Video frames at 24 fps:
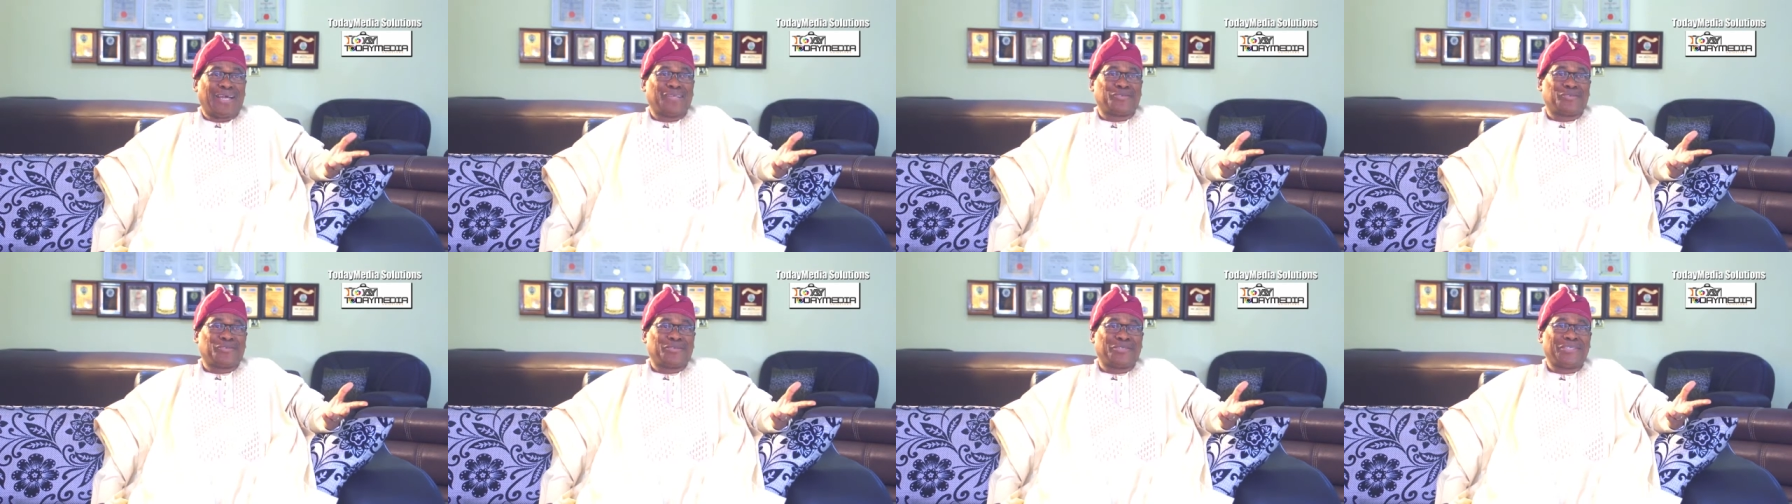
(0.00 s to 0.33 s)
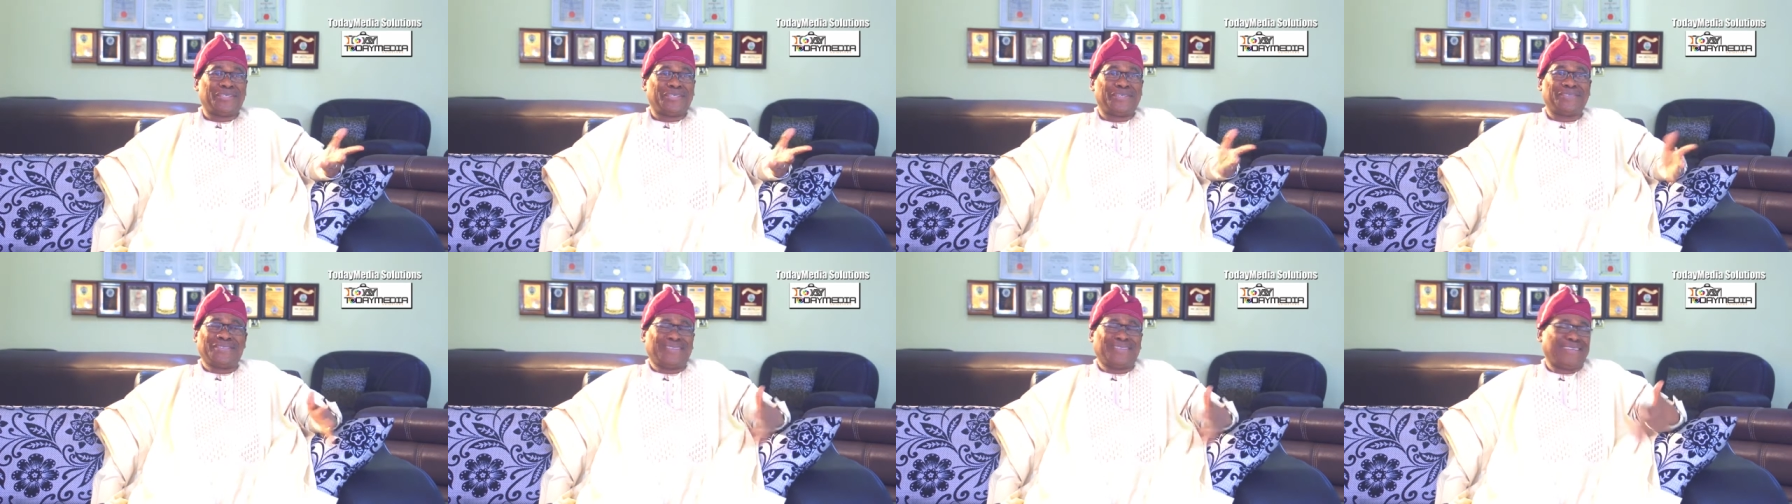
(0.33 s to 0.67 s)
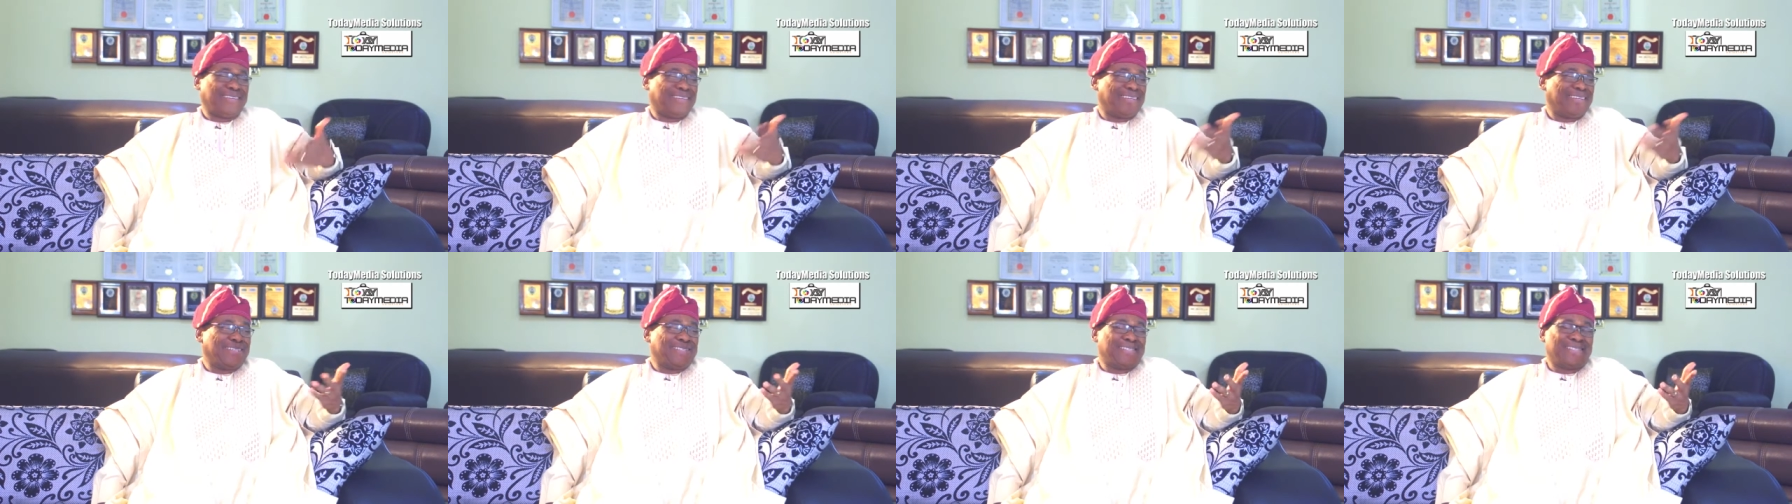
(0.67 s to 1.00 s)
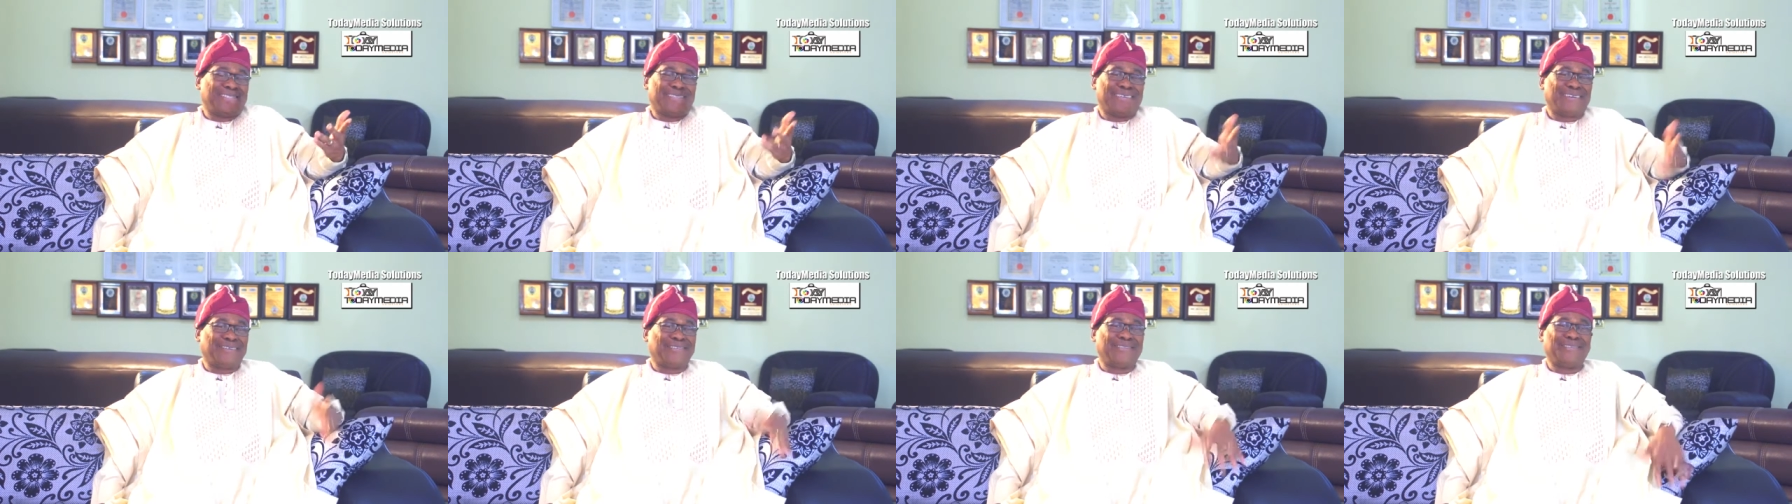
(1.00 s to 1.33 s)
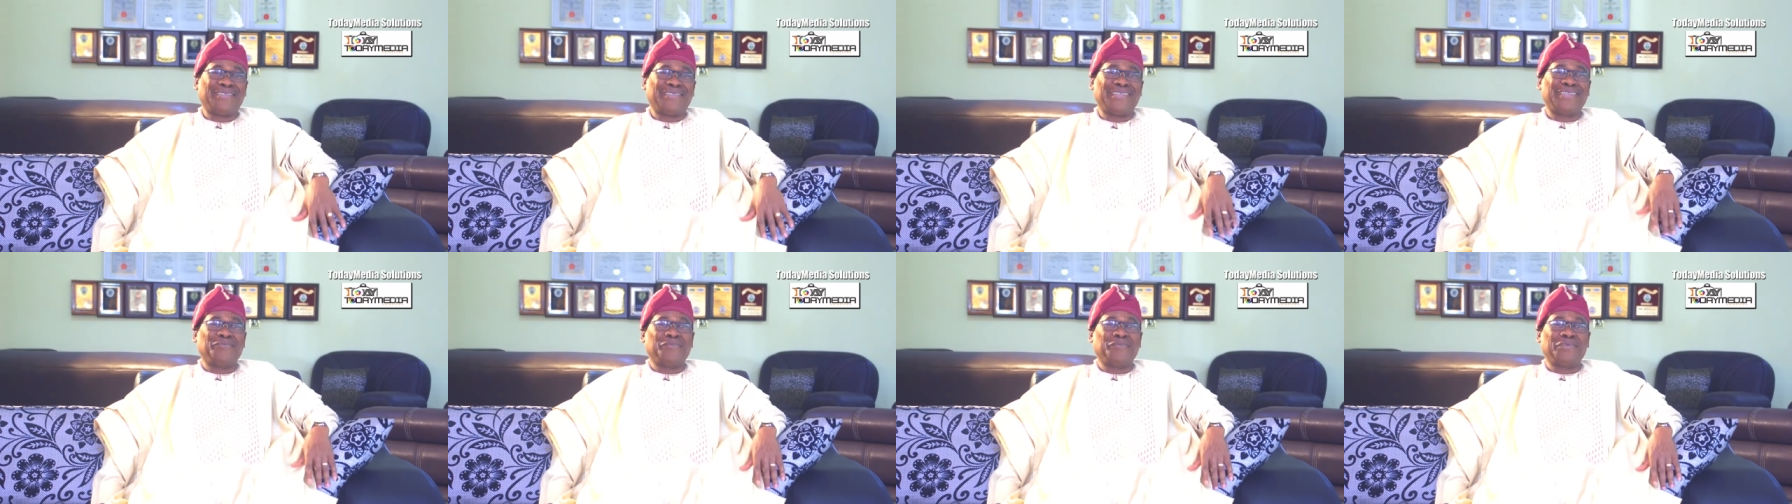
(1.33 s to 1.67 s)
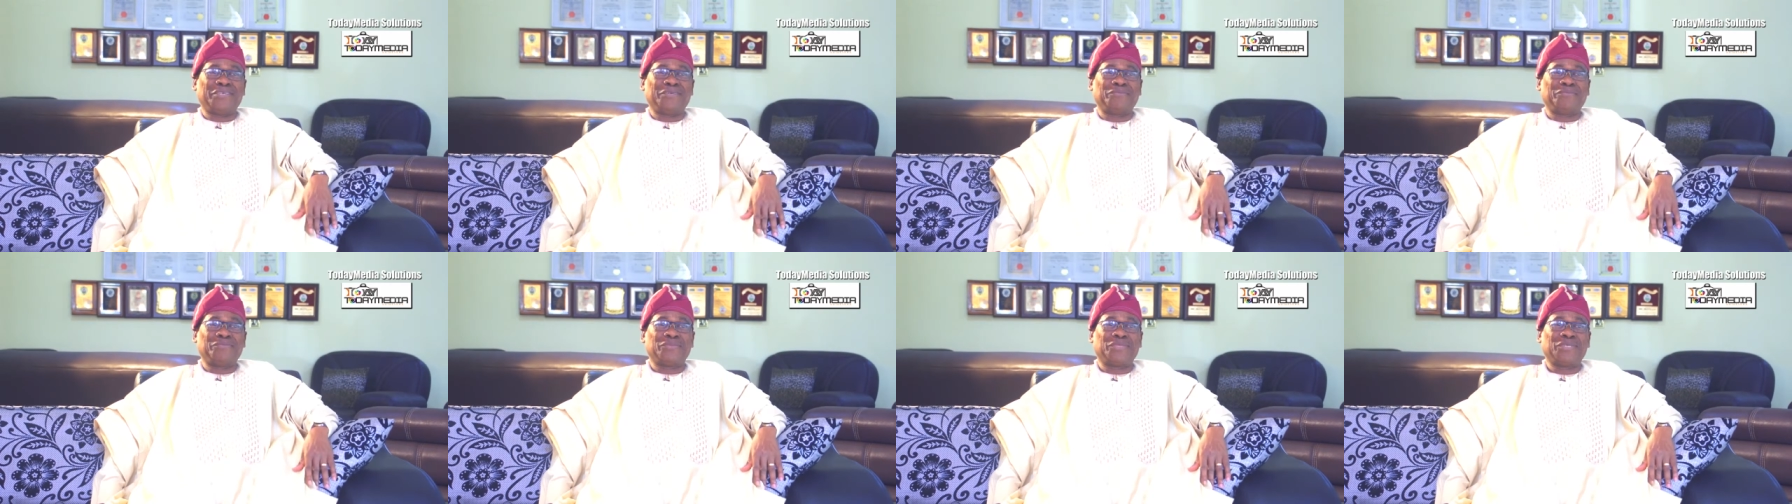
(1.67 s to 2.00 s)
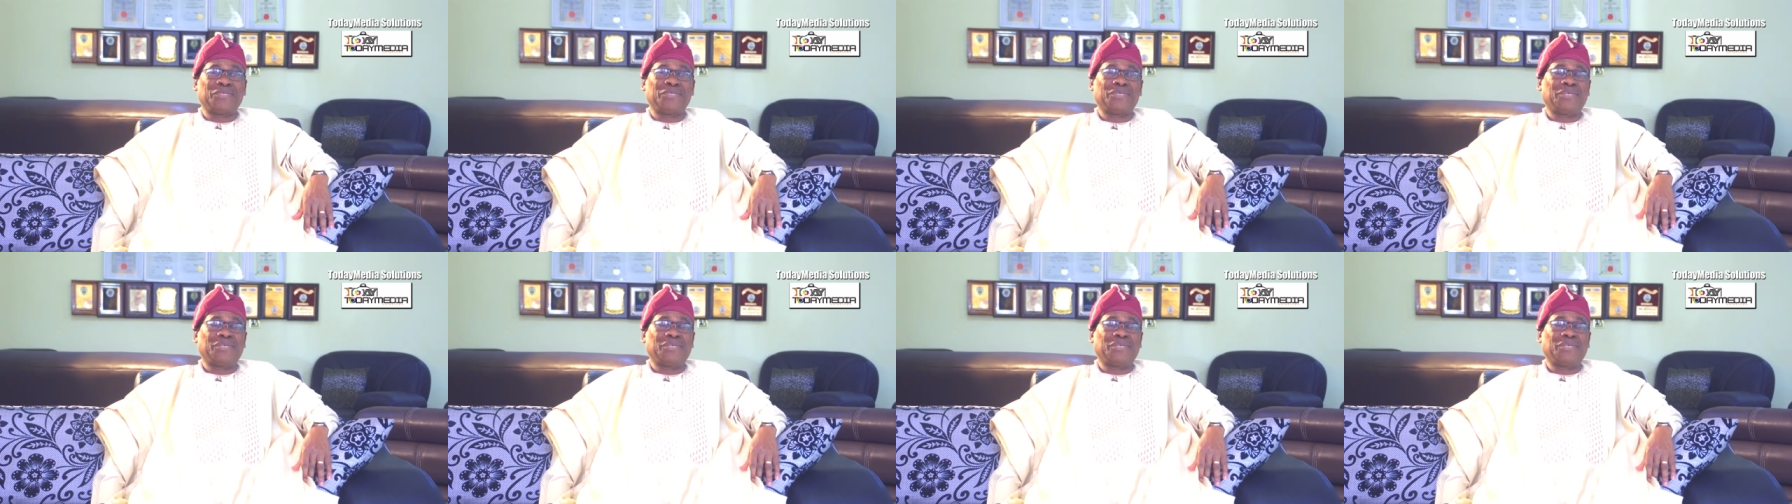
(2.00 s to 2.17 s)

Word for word: Associates, and that is how the name came.